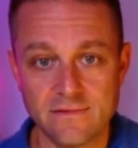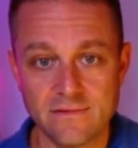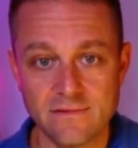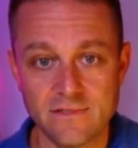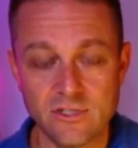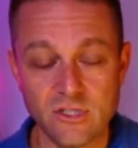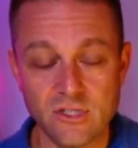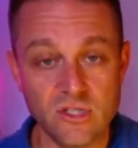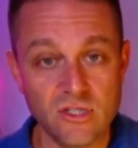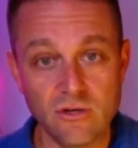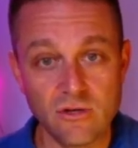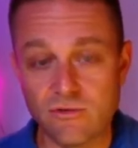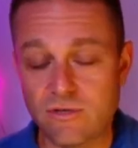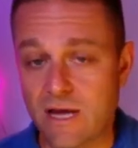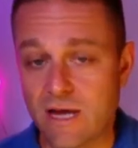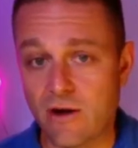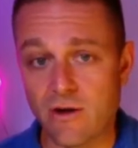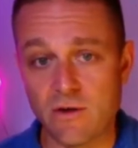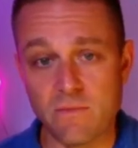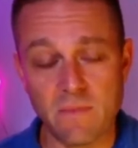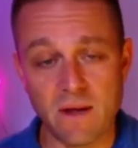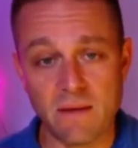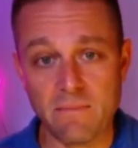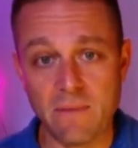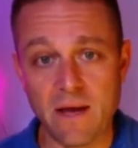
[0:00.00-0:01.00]
There's no doubt
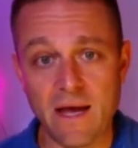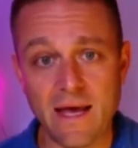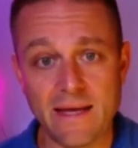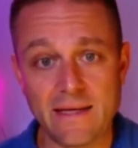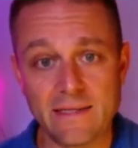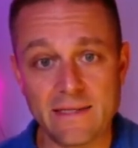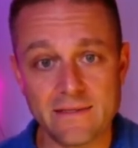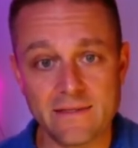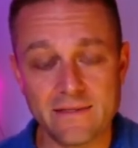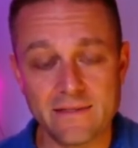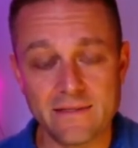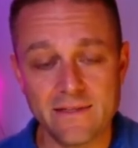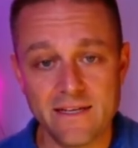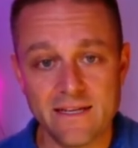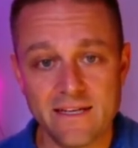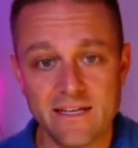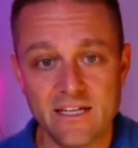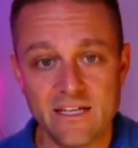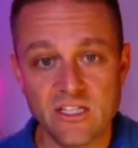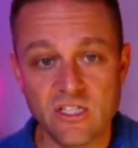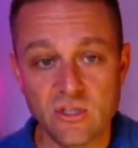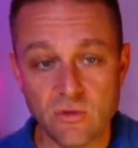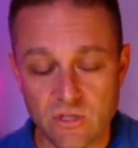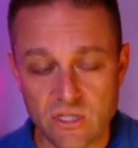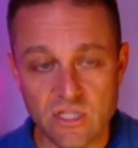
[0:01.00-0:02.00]
in my mind.
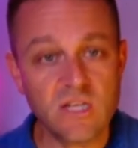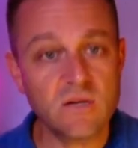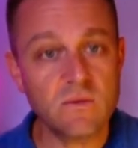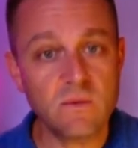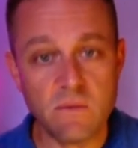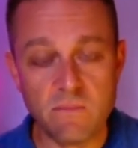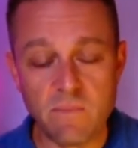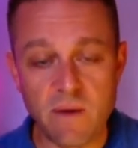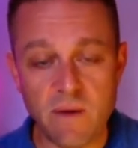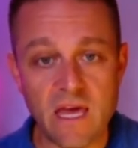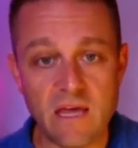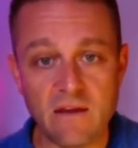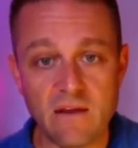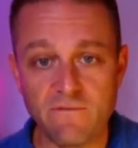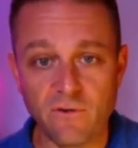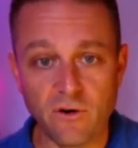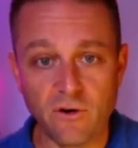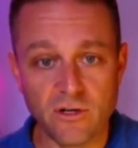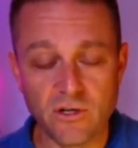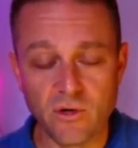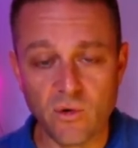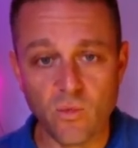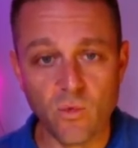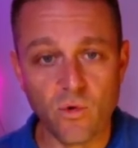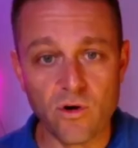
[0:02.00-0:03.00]
So it's going to be paid for.
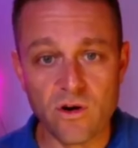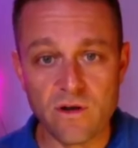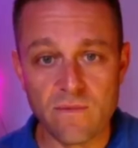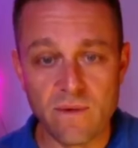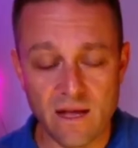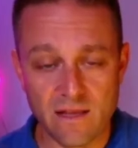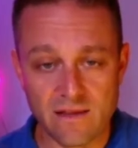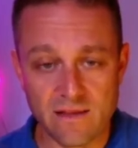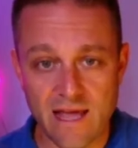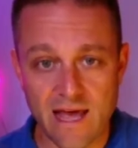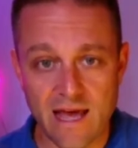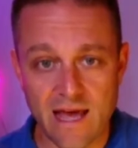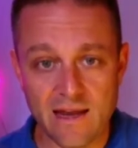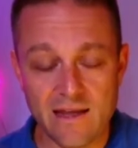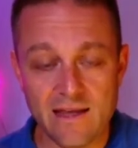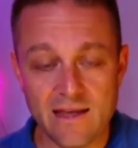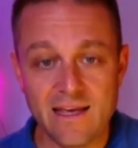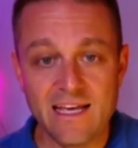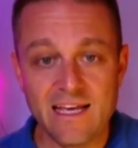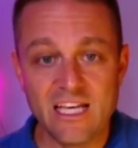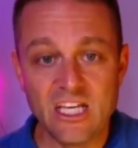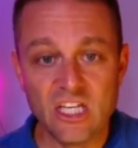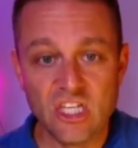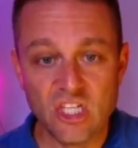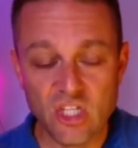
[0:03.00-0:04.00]
Don't worry about that.
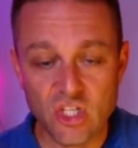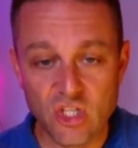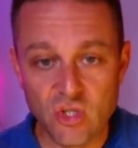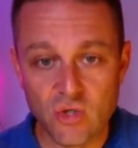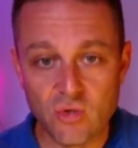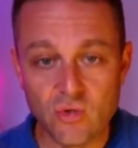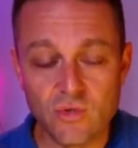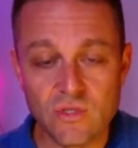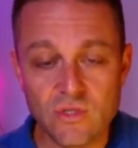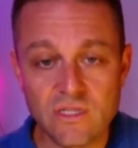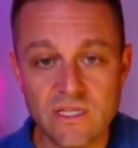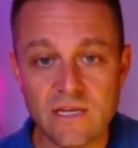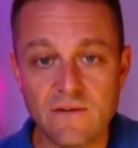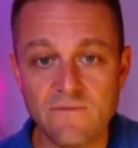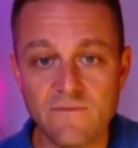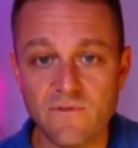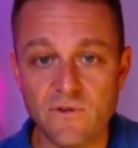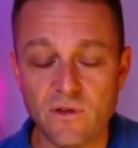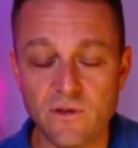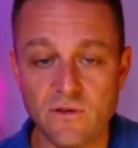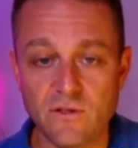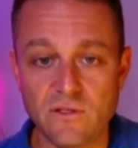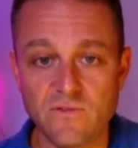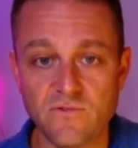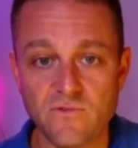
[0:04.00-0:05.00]
Use it for
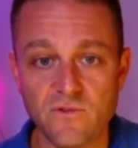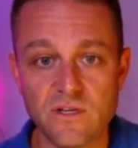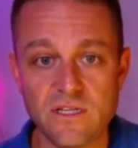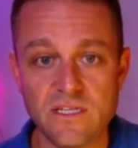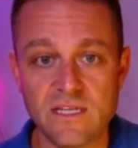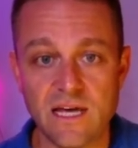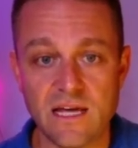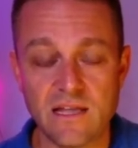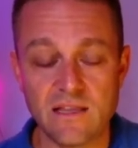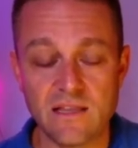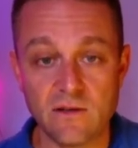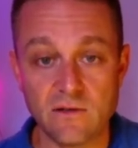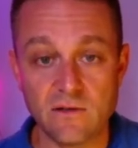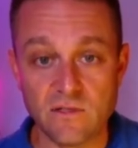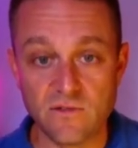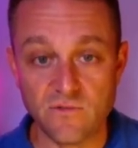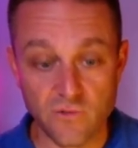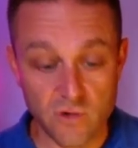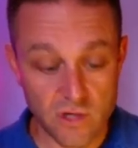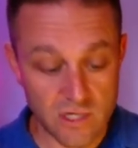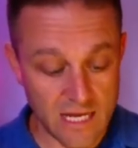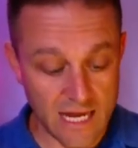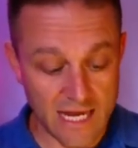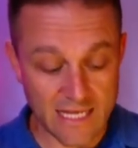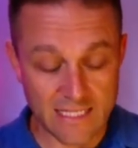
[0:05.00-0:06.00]
those free time, those
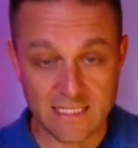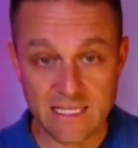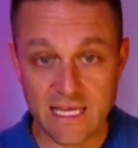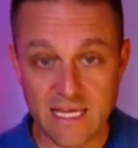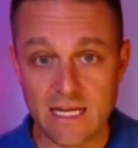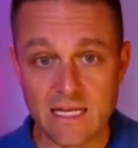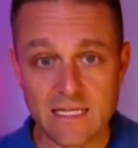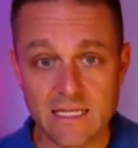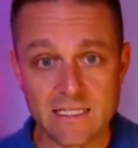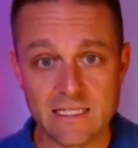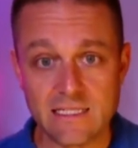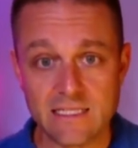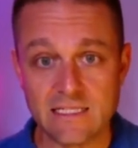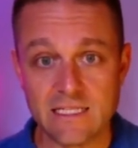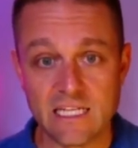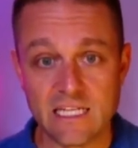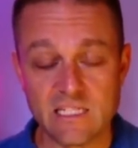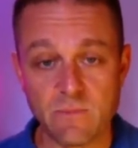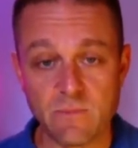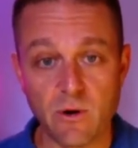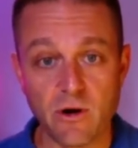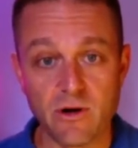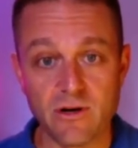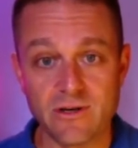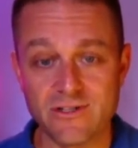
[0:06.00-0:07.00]
free days. Get a success
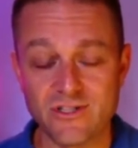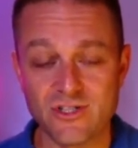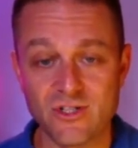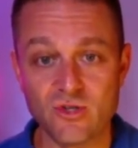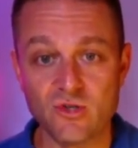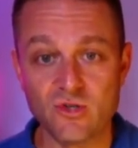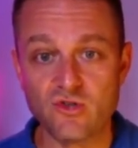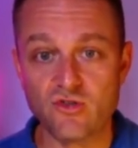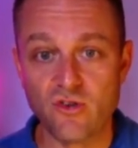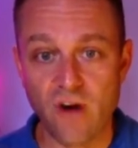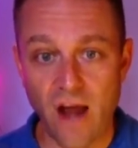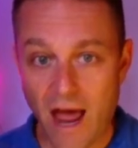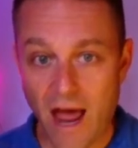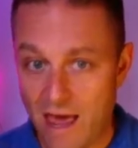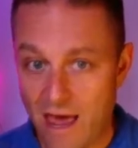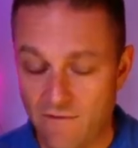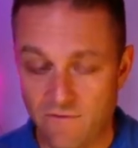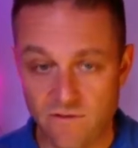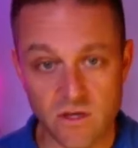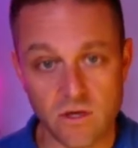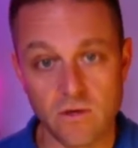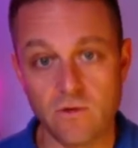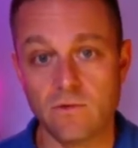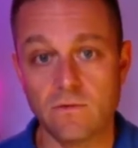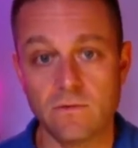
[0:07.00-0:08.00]
partner to drive
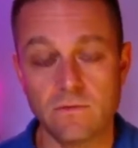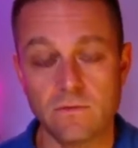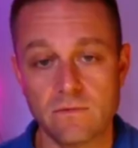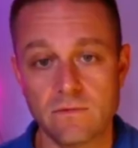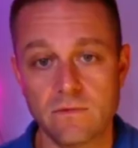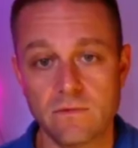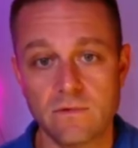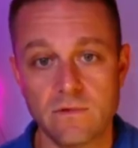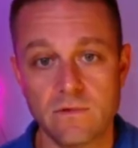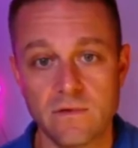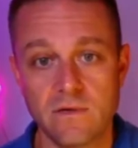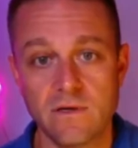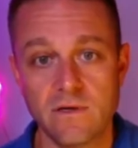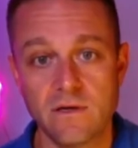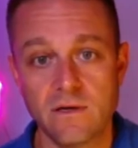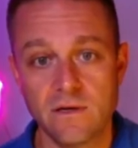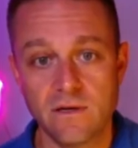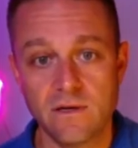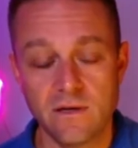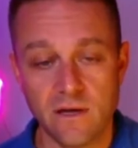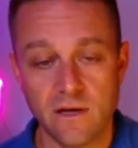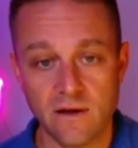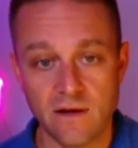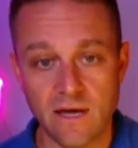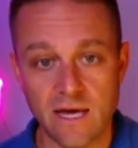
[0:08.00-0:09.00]
you.
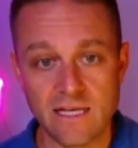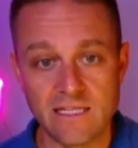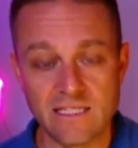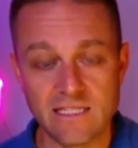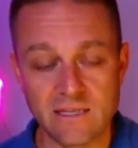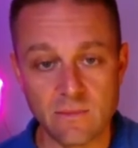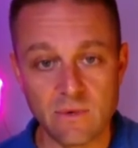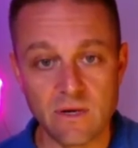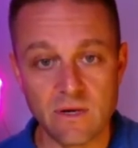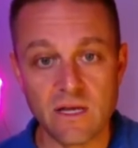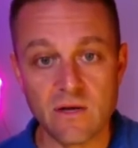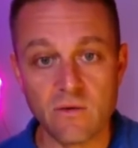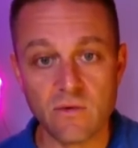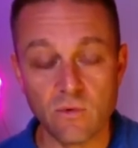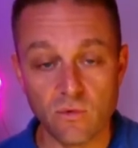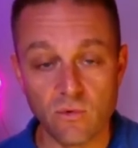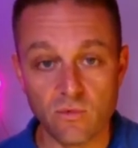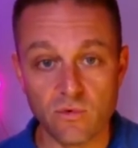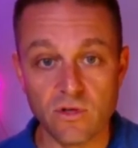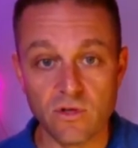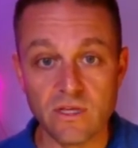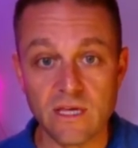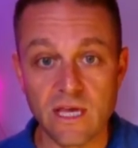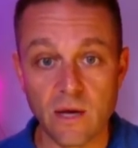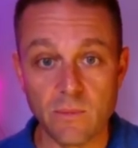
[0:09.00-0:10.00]
Okay, somebody who will
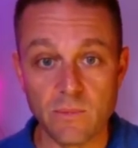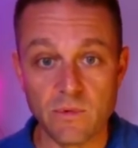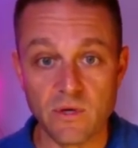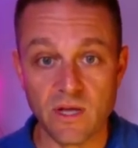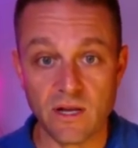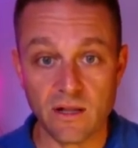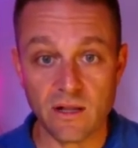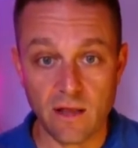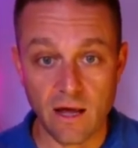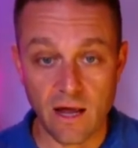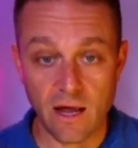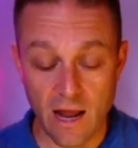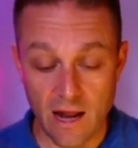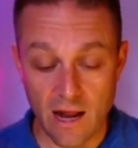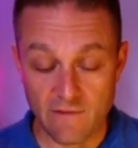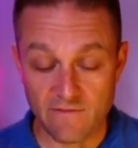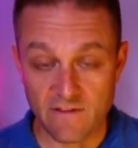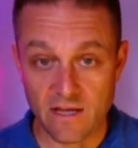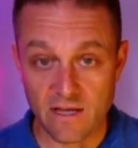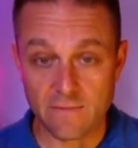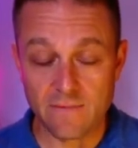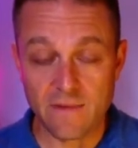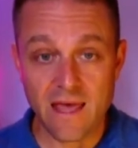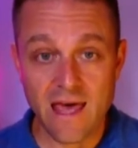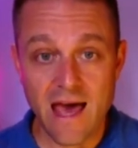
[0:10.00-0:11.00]
really help you get a lot out of it.
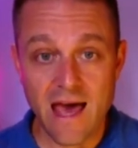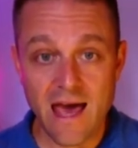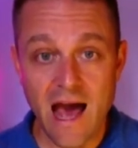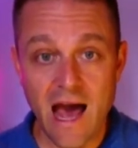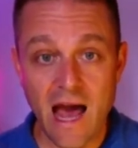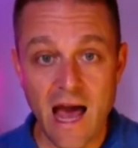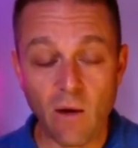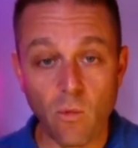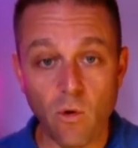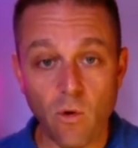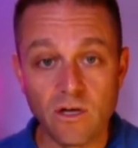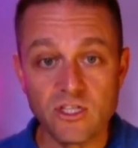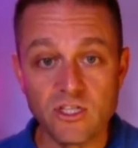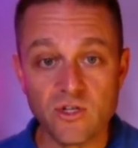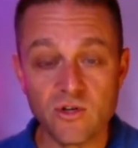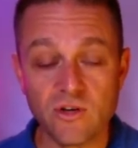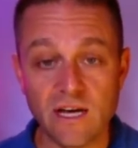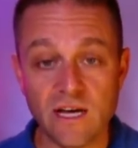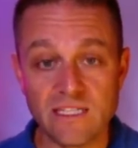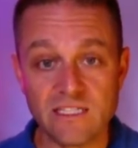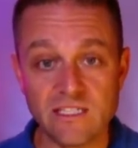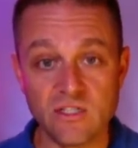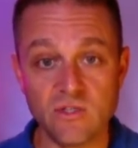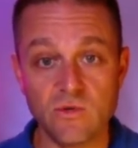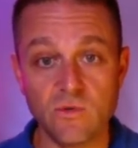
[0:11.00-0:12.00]
I want you
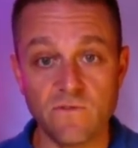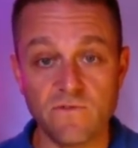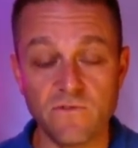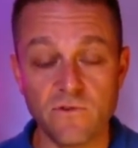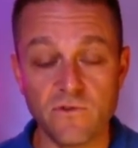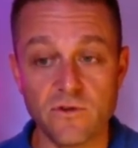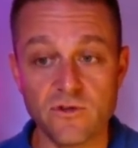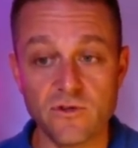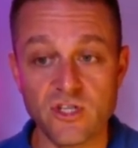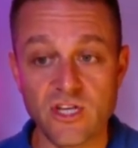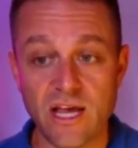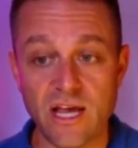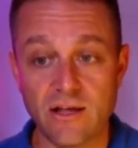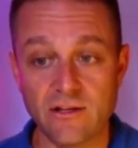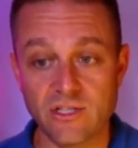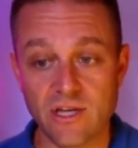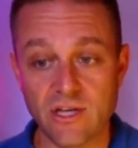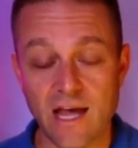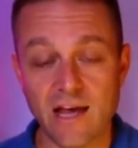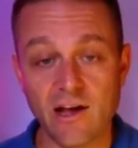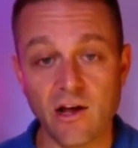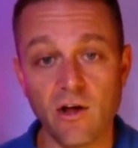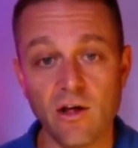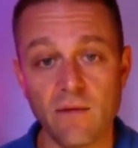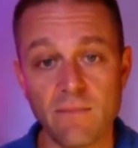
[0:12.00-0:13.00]
guys to do a further challenge.
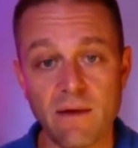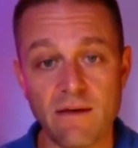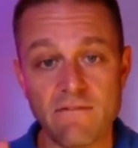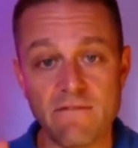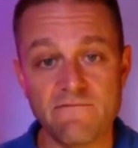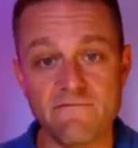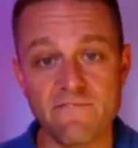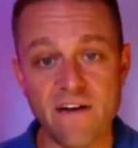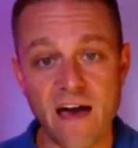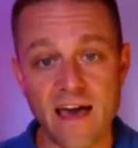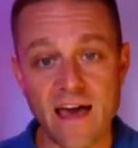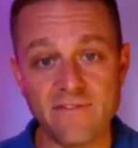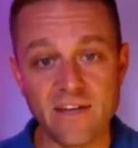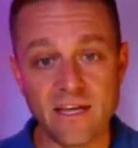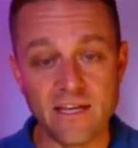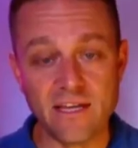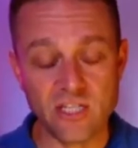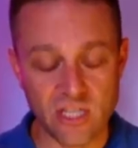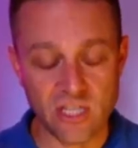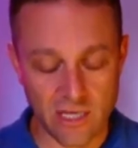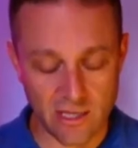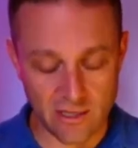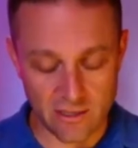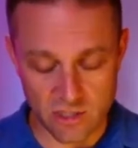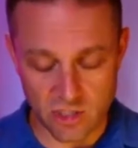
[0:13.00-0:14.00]
I call it my five day
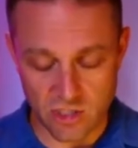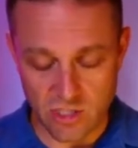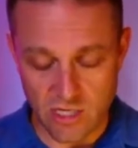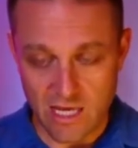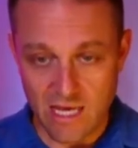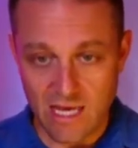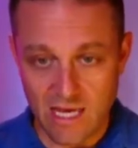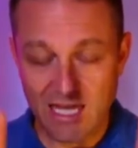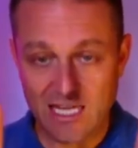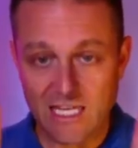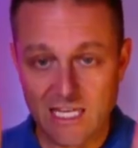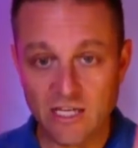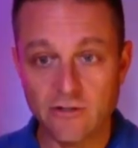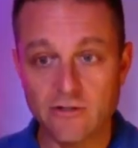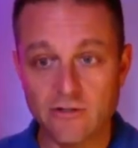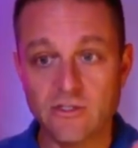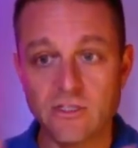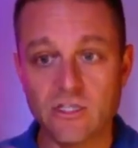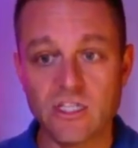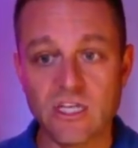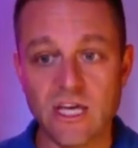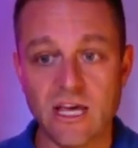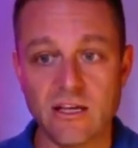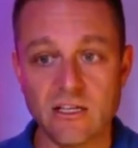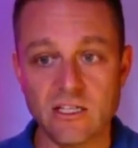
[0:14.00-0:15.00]
challenge. And here's the
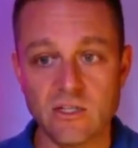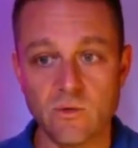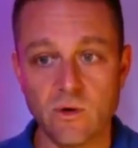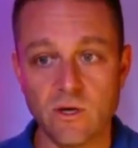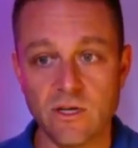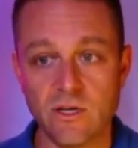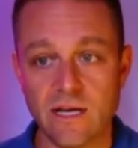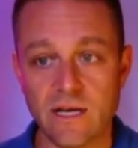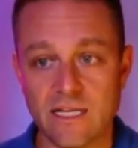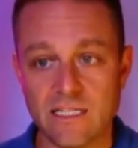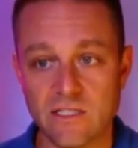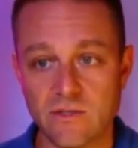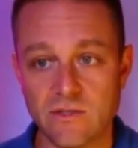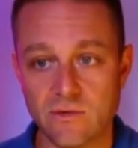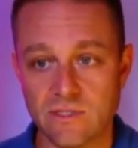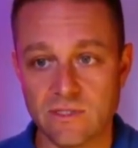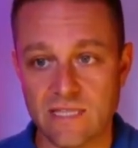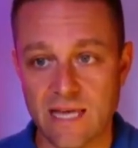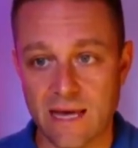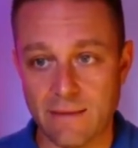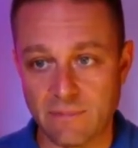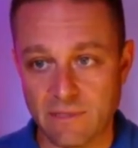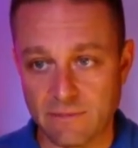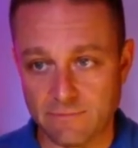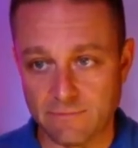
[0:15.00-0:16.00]
challenge I want you guys to
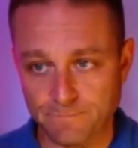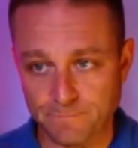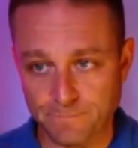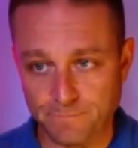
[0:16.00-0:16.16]
accept.